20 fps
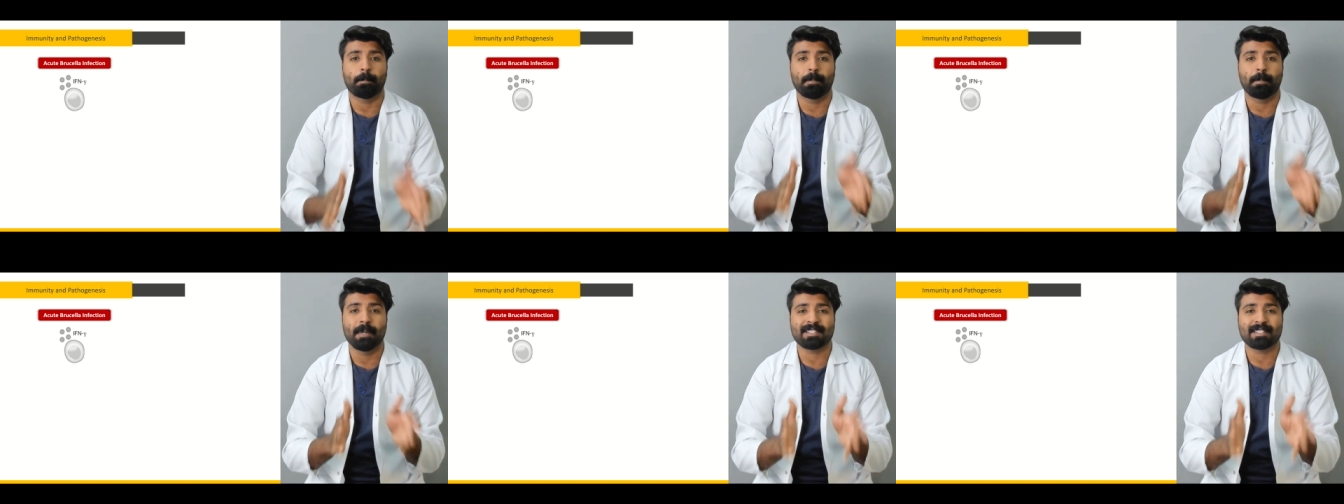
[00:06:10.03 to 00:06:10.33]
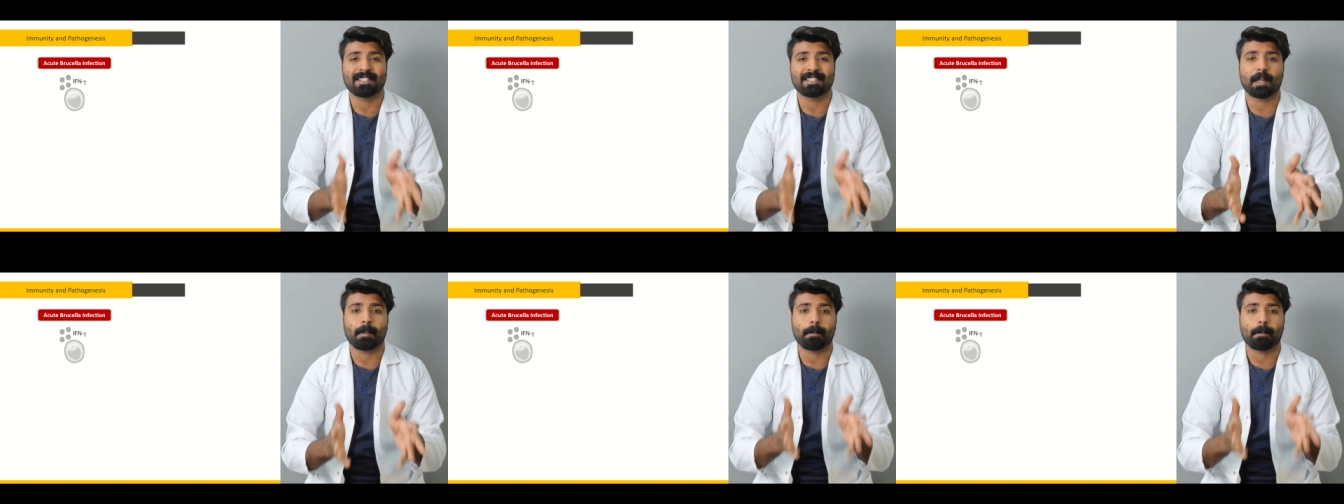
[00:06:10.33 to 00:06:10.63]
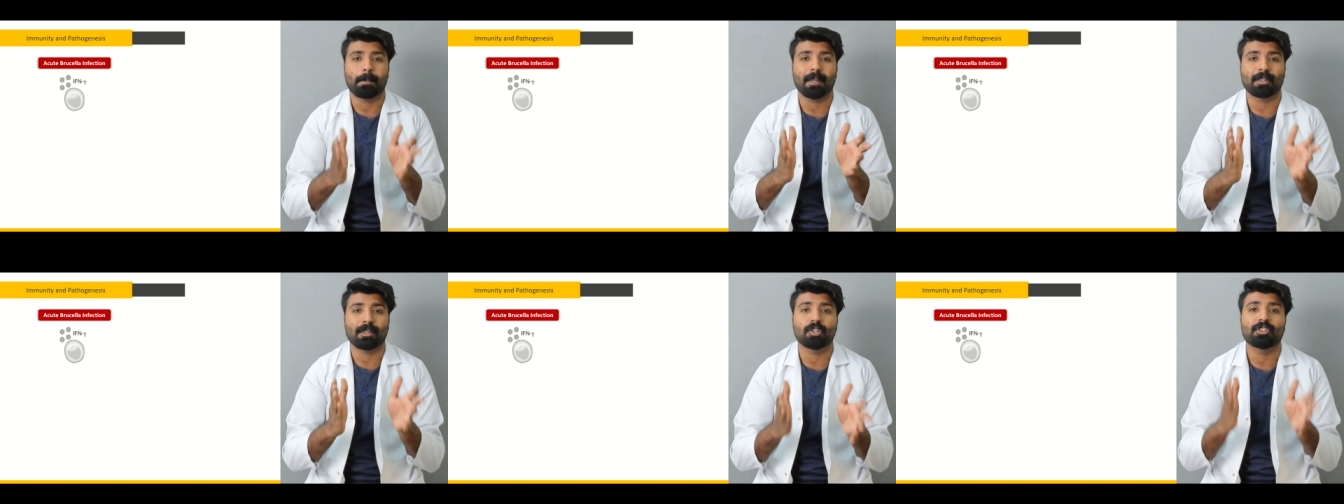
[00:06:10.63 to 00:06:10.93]

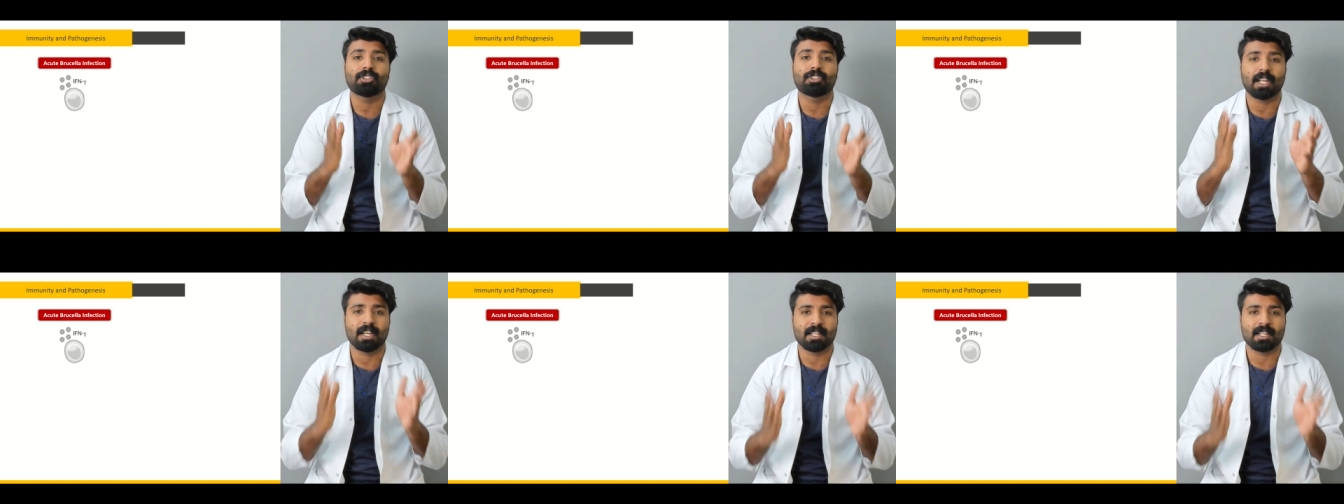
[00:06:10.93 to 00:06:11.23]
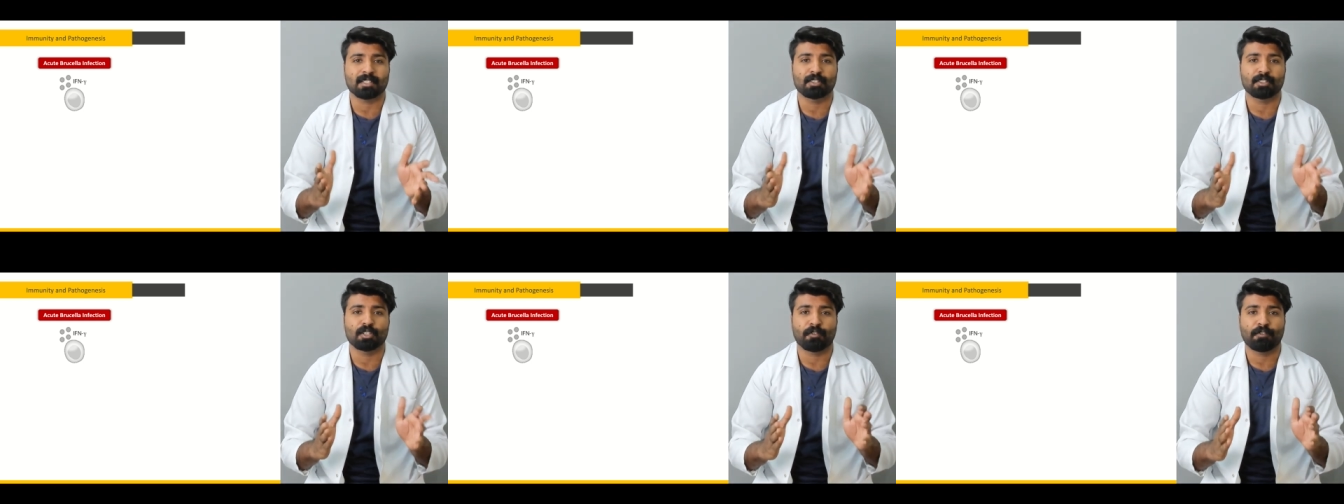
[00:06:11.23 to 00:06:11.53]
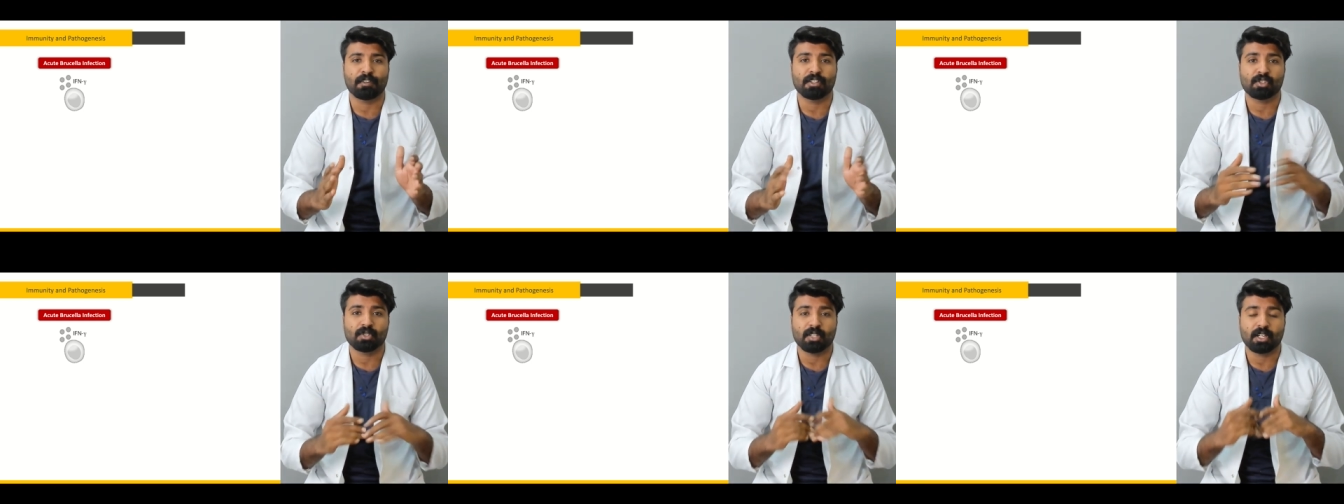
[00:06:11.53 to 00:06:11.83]
basic pathogenesis of
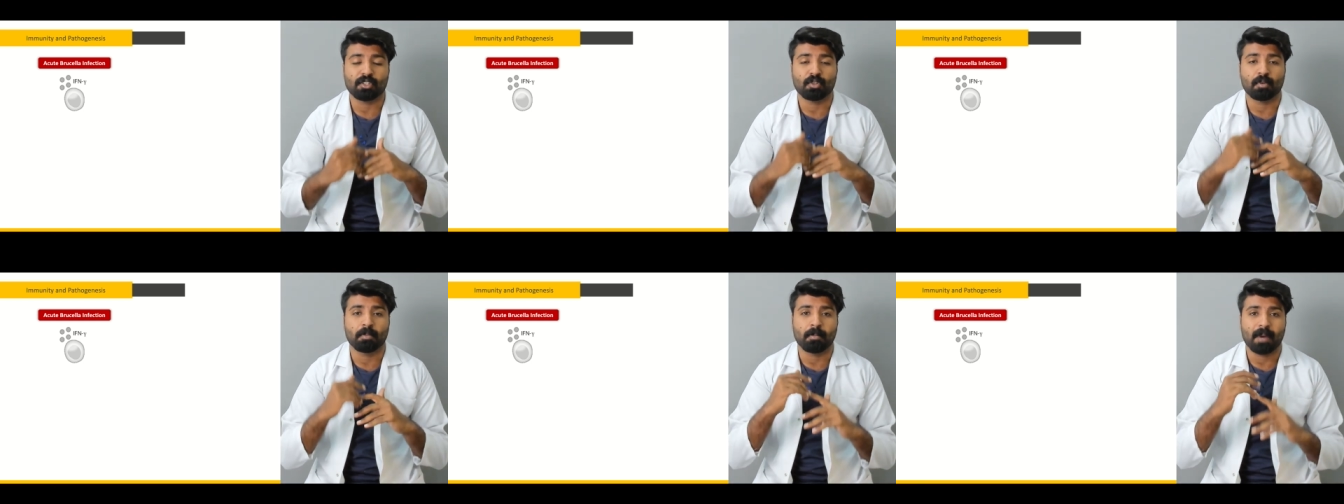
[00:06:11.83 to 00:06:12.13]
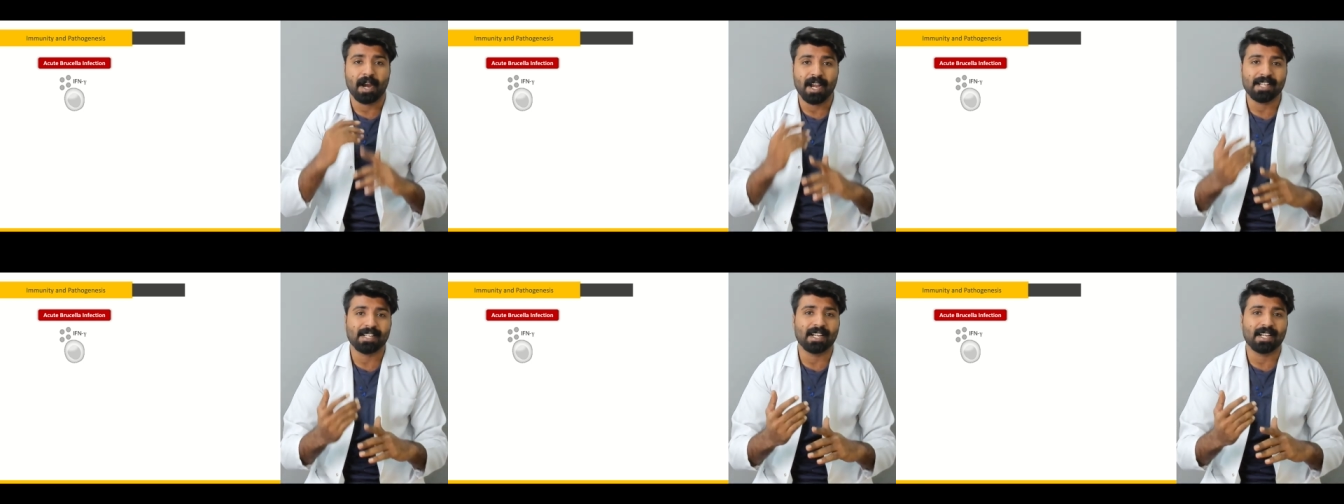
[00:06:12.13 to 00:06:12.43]
it so that you might